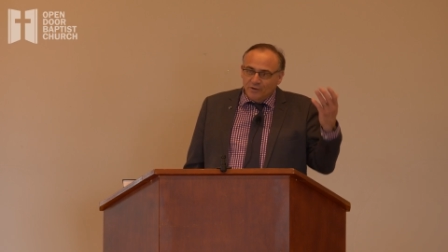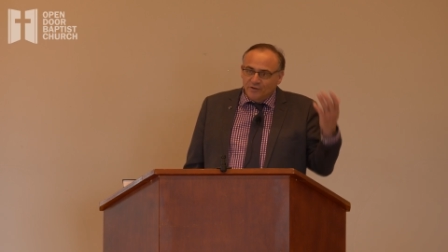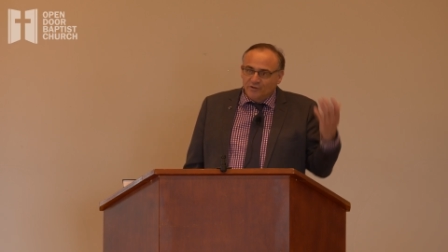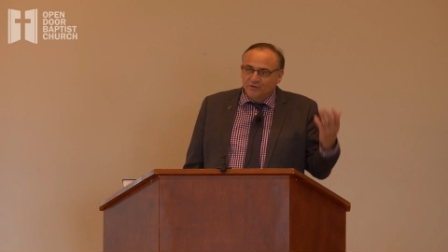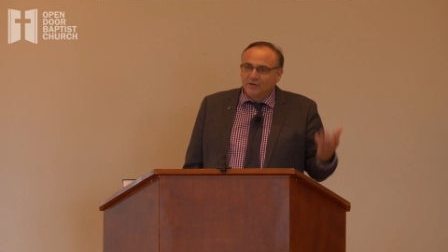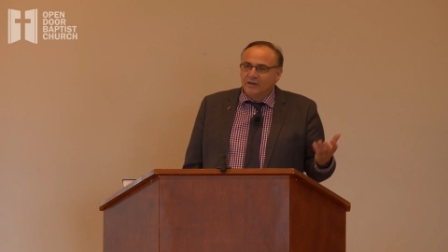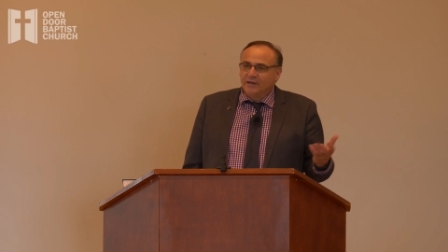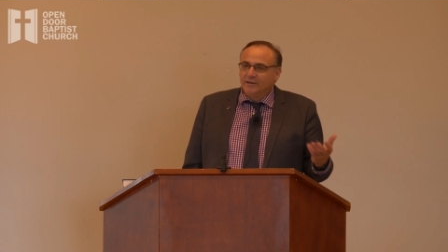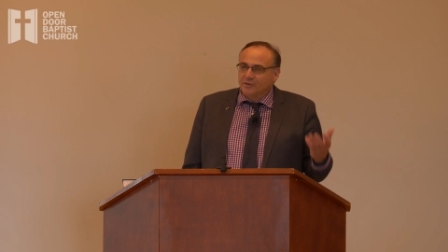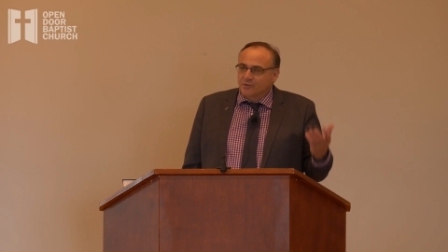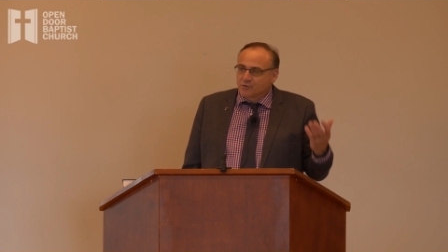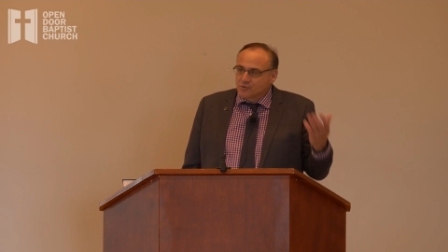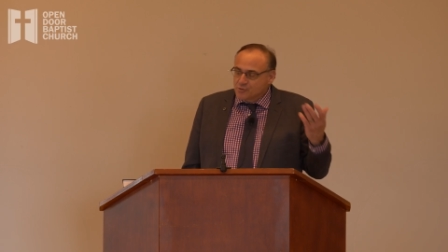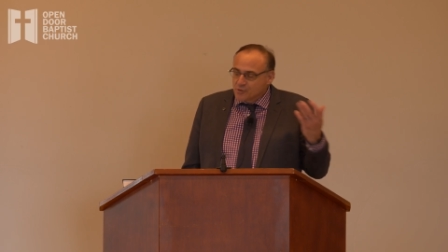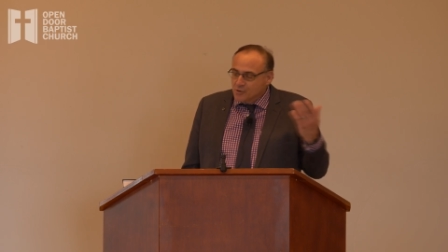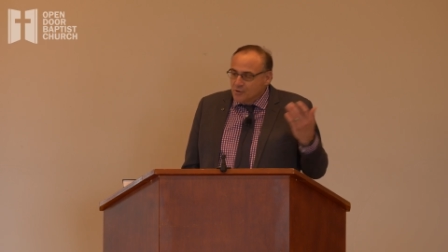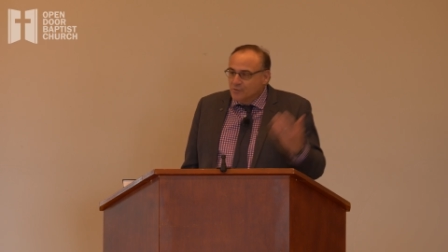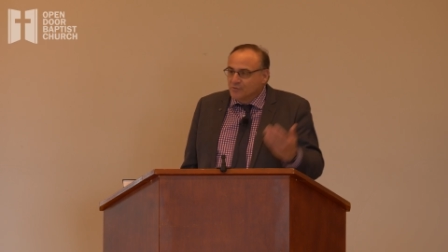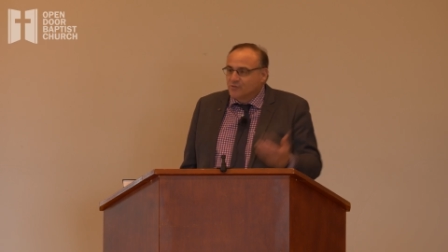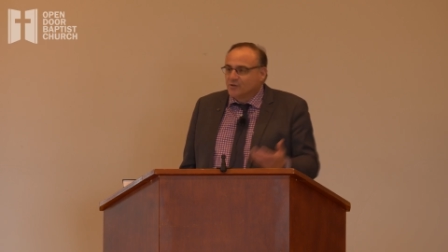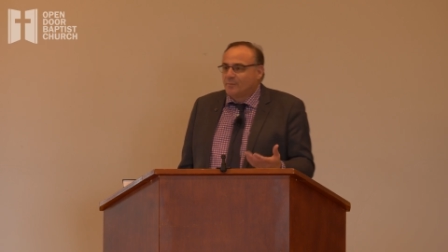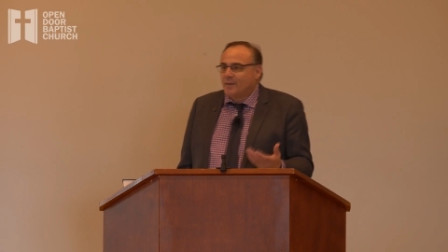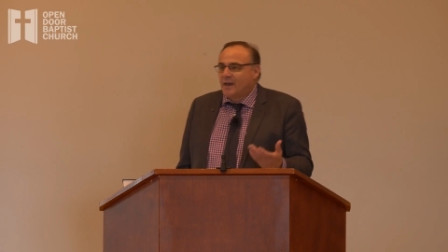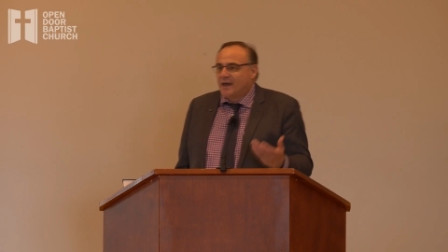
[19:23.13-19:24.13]
we see the
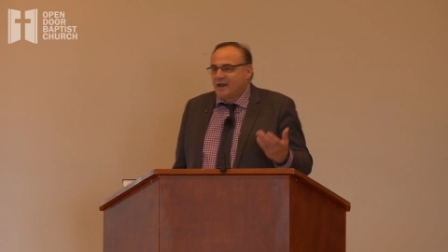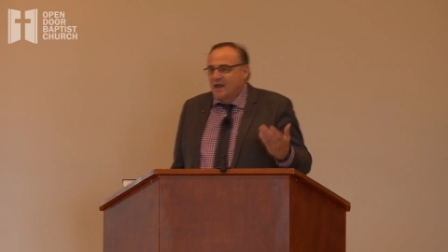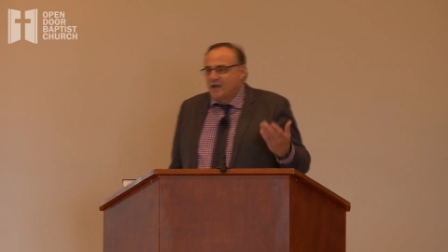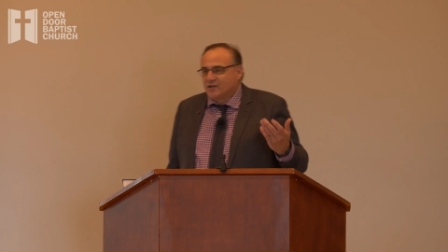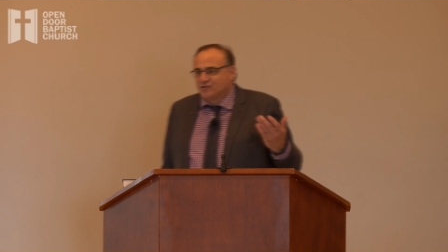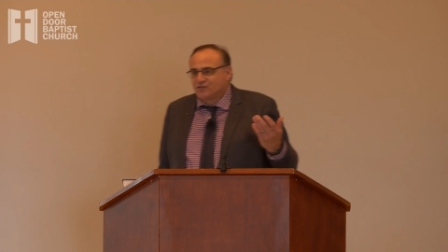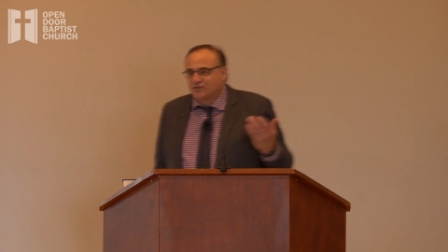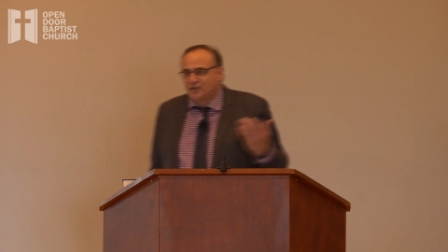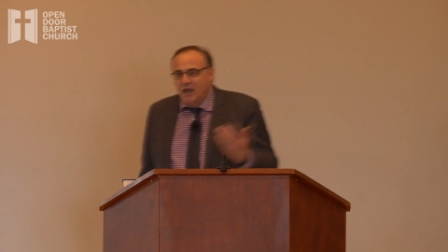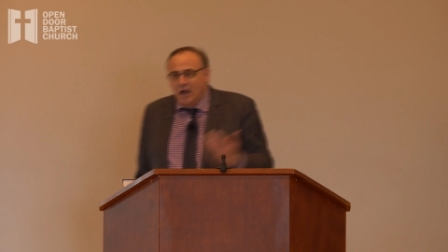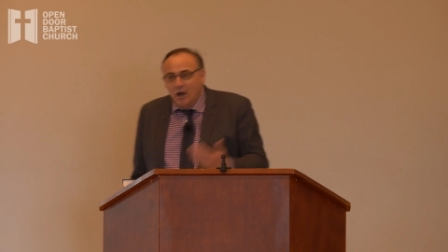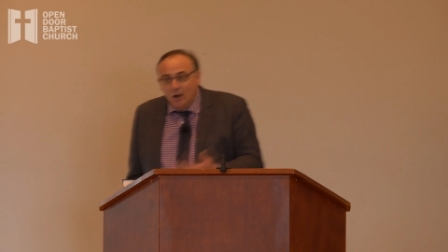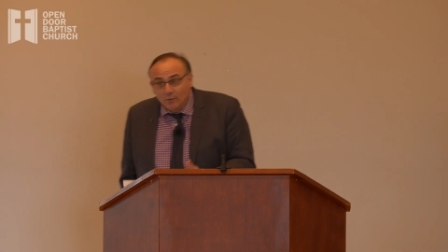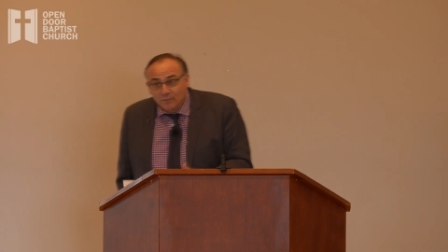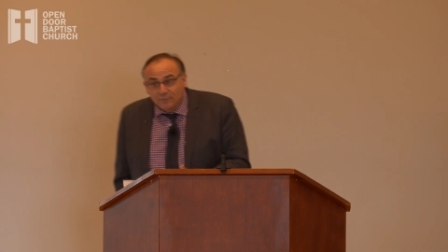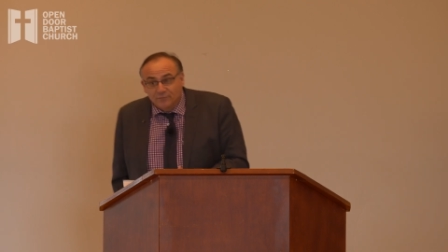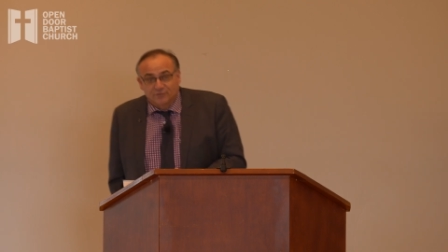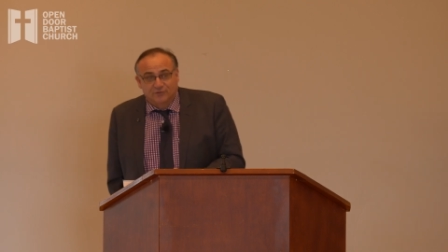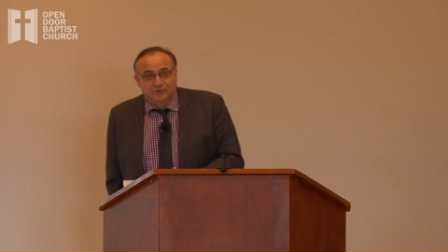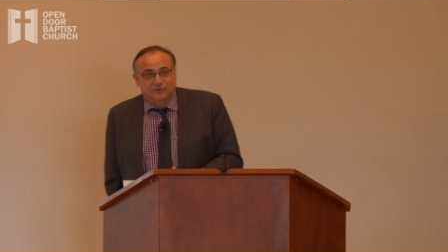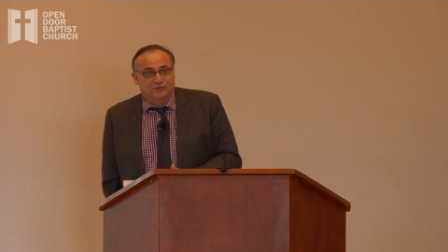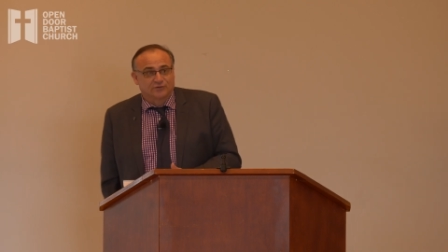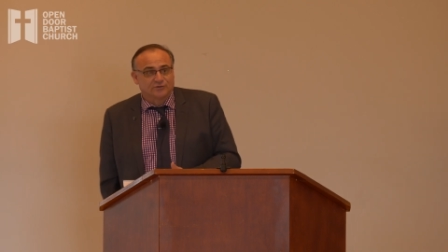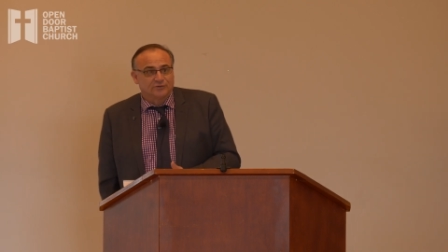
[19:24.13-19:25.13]
truths about
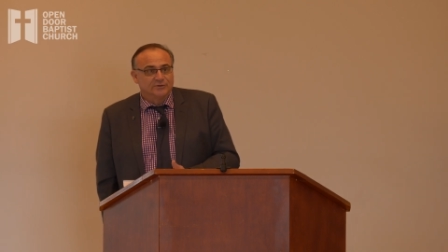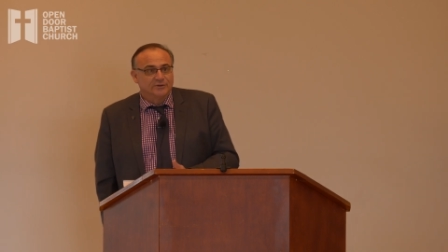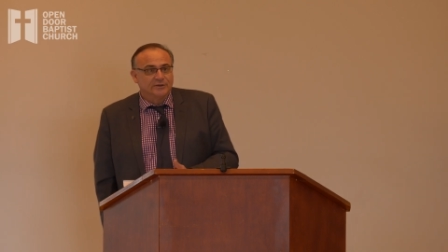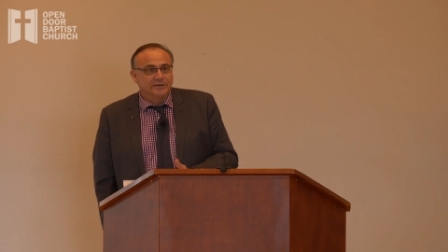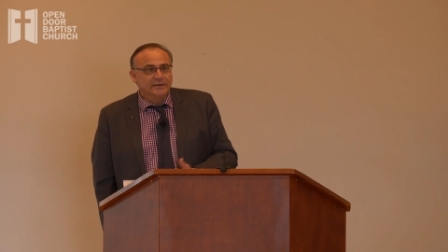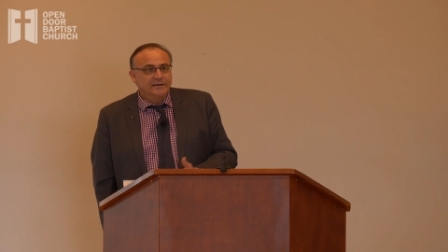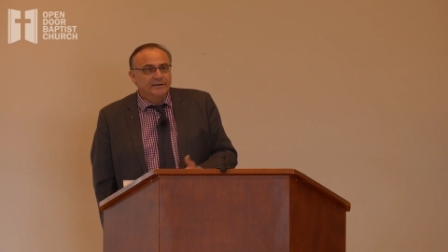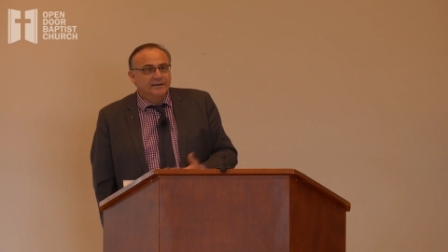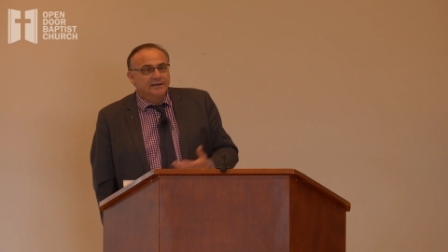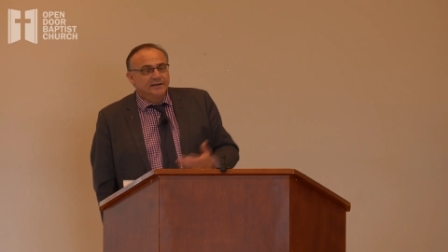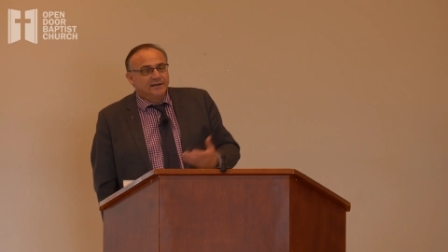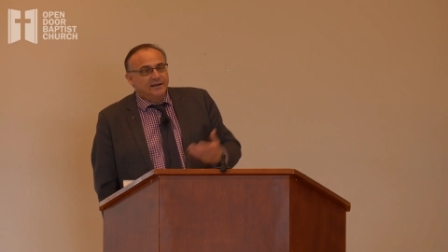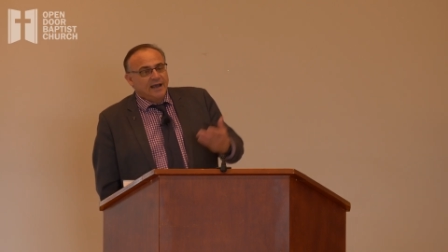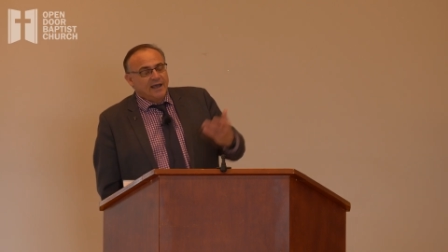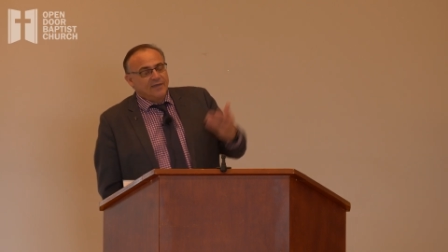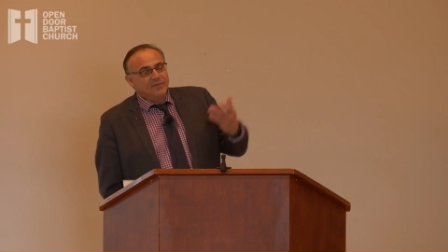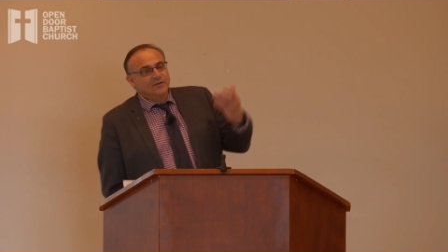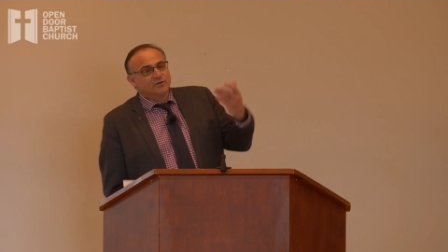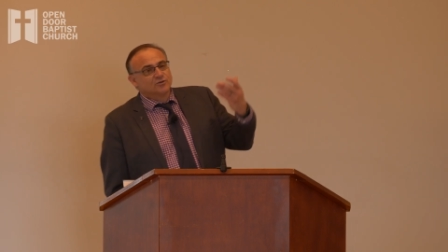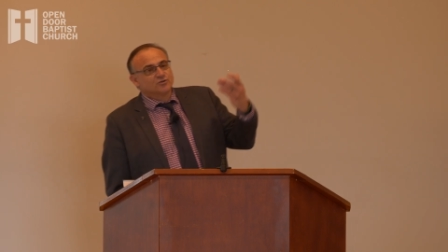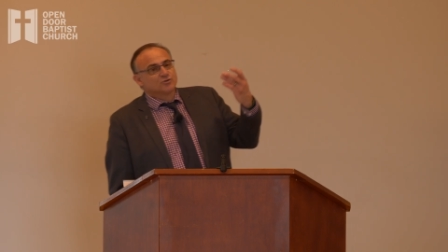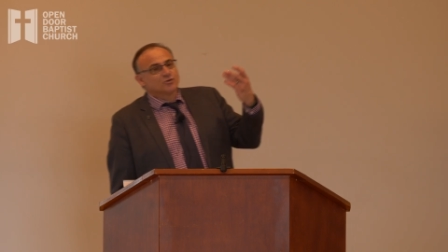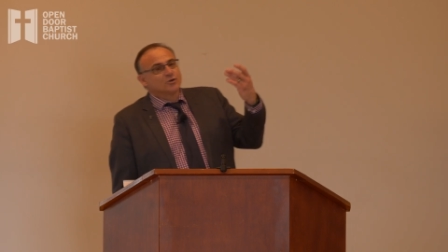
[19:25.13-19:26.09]
ourselves and the